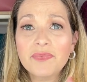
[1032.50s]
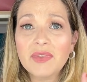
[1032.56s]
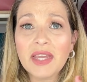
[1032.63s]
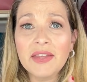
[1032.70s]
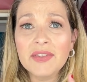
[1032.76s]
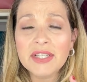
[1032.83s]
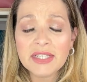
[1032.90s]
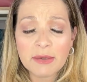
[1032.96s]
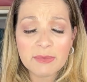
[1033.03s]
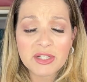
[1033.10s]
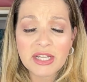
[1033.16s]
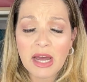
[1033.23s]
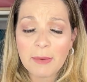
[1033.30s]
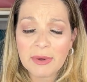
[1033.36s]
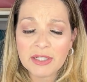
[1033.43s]
In the
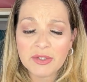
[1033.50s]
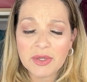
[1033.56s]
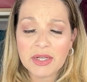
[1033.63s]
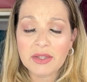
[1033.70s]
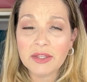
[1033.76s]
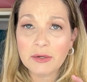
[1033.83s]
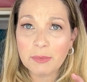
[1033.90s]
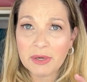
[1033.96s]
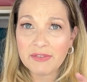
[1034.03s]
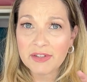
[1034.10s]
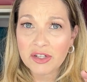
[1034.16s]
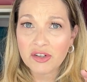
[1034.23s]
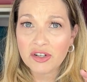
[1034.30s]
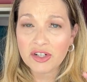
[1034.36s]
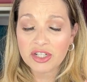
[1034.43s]
summertime, I do get a little bit of a
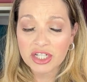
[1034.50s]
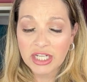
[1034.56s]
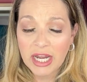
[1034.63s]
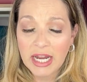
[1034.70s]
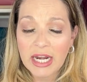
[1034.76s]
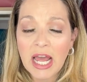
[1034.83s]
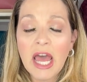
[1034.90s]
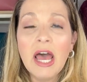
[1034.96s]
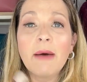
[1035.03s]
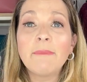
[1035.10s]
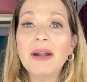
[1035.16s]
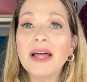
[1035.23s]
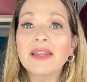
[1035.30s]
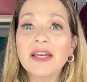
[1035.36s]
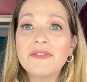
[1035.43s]
darker shade.
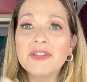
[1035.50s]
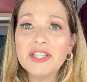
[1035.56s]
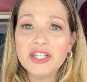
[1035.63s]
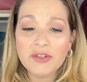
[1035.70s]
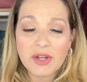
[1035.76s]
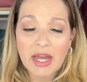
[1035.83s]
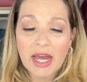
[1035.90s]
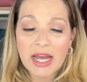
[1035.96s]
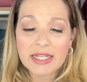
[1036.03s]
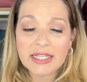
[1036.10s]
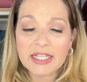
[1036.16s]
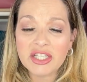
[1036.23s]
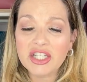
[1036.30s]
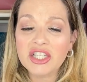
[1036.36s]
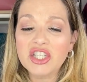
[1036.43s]
But I love this, you guys.
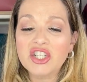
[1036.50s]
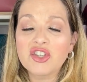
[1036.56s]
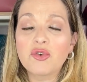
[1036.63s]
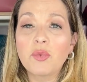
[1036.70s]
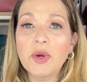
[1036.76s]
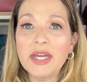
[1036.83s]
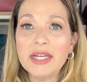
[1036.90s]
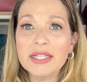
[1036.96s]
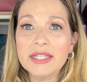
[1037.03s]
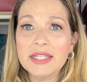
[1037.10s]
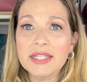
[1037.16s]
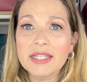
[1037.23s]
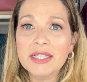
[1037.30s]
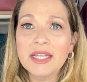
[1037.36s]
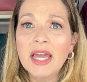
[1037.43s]
It just
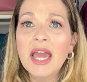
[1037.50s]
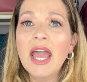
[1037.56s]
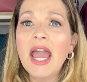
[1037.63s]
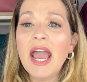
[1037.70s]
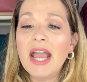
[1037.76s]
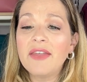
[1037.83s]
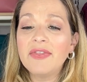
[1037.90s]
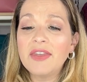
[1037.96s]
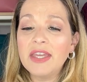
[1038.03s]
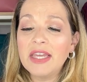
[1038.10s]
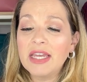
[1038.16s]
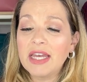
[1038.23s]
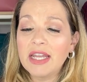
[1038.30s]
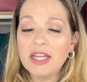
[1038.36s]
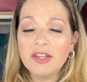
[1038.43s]
twists. And
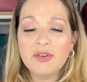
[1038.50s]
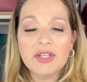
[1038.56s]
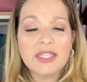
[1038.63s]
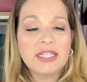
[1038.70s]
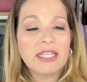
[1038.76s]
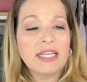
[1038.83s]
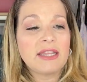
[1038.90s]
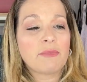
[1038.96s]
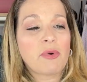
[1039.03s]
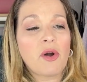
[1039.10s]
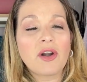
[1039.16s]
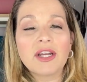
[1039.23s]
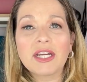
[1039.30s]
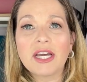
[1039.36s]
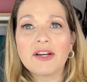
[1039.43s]
then you can see the
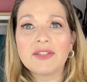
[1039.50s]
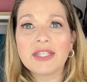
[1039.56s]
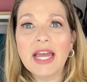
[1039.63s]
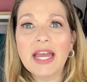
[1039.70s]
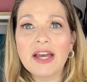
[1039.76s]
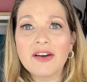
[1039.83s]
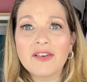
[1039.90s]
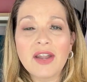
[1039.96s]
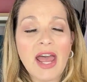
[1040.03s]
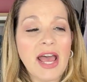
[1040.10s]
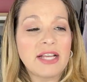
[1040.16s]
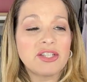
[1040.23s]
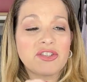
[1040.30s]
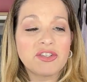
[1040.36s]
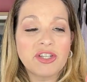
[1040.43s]
product go down
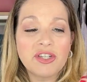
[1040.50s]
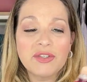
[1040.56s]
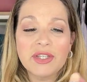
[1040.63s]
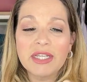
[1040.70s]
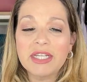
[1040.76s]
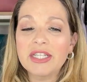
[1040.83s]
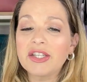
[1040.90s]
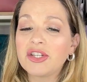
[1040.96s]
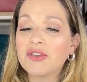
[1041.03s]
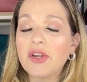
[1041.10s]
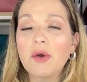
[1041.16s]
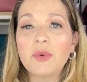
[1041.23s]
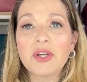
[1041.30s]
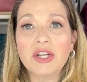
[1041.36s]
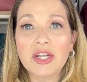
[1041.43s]
as you're using it, so you
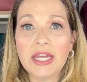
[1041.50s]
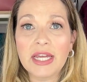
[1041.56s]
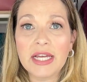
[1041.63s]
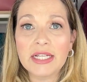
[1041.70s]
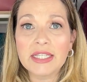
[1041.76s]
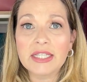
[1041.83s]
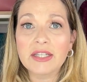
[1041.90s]
know when you get